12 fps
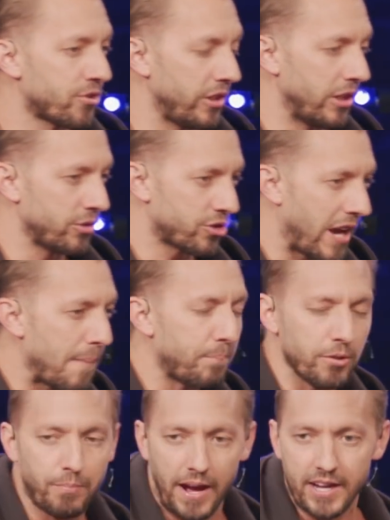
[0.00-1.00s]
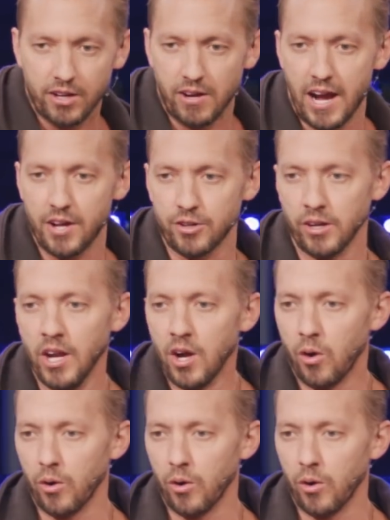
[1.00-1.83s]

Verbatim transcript: you know, trampled by a crowd or,